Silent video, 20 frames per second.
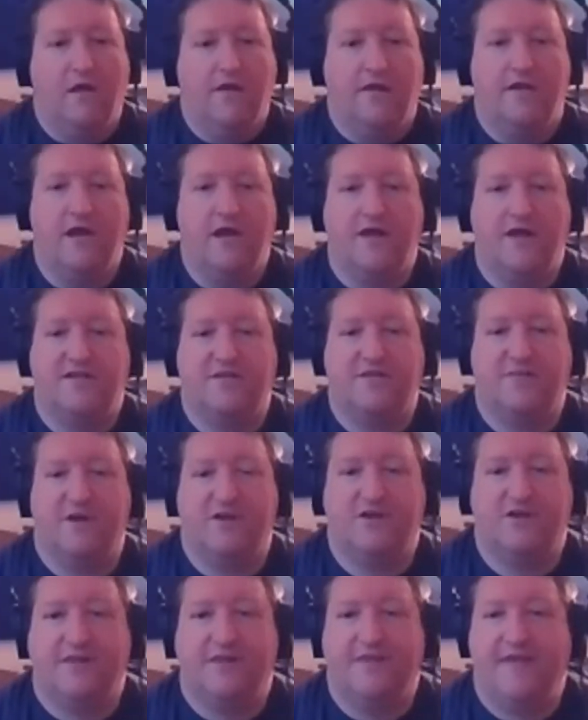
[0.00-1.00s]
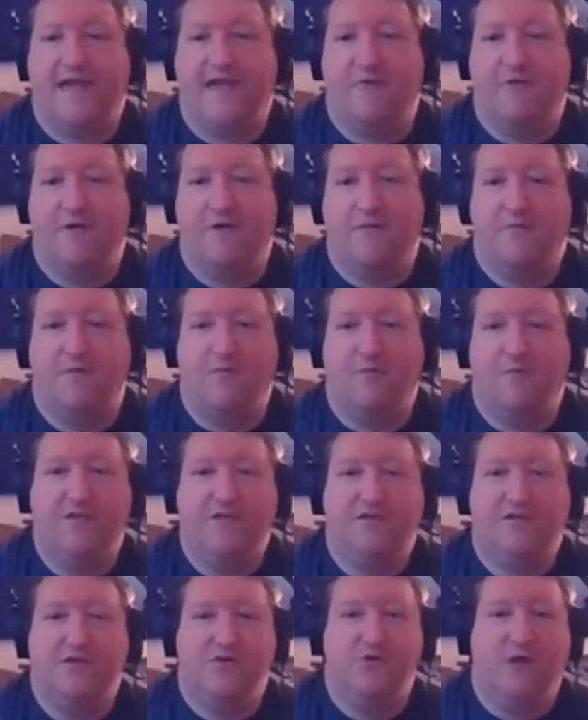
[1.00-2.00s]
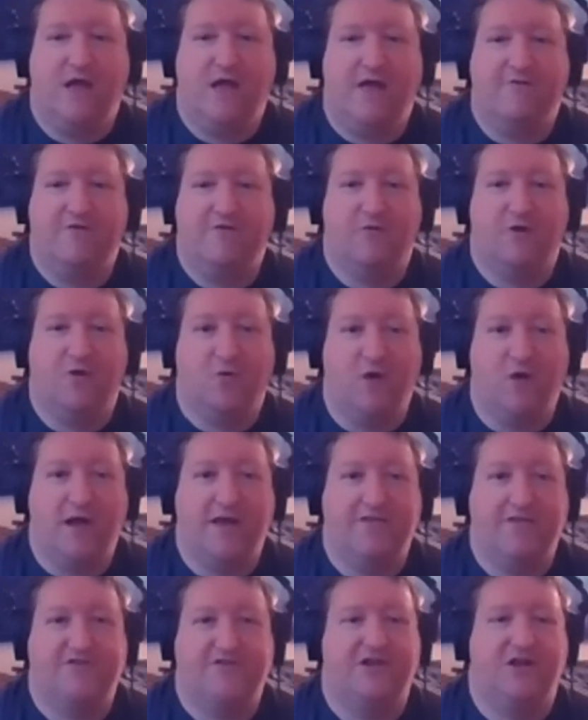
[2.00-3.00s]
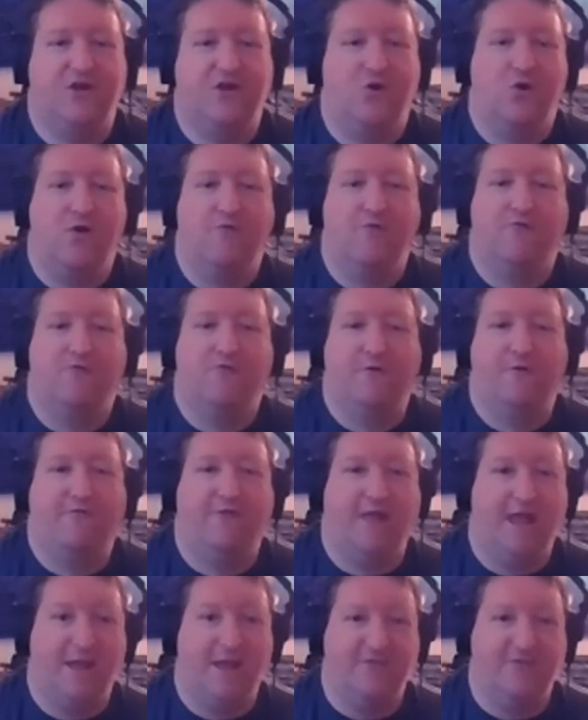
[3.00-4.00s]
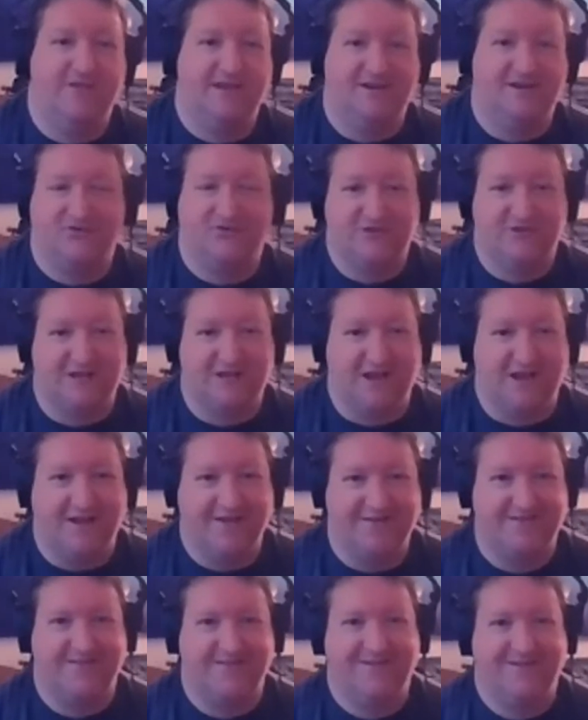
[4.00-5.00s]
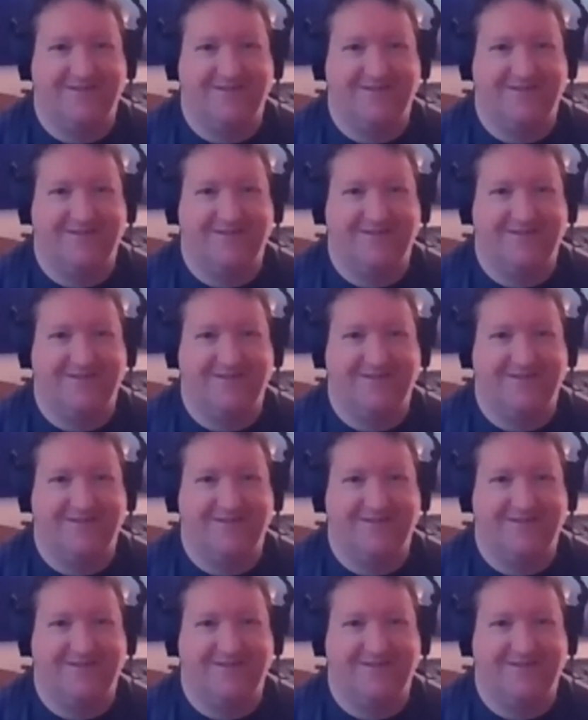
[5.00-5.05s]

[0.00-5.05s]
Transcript: Not so much on that one, but we do have a request to go over a flams exercise.